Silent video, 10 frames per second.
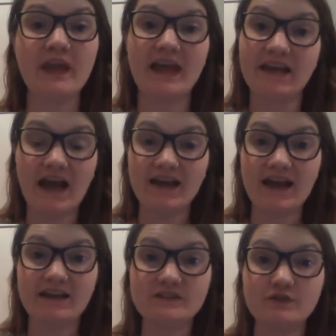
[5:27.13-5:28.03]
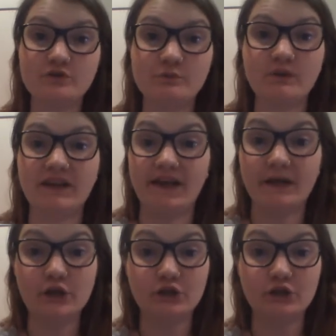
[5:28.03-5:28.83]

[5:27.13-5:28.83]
and I ask you to play